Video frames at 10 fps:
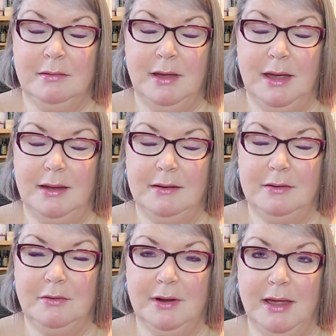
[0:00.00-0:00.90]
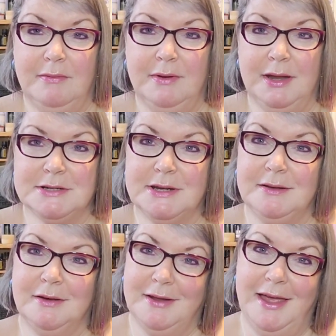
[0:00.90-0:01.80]
and during advent actually
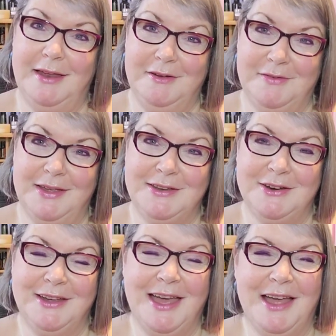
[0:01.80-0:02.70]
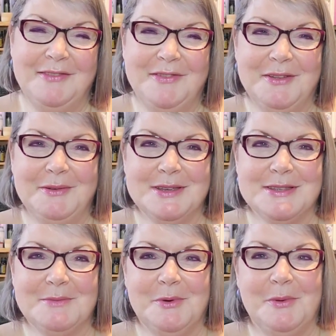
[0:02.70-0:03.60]
got ahead of it during advent because
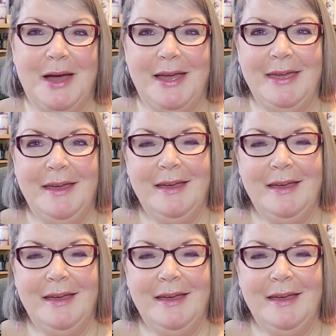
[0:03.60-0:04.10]
I'm away,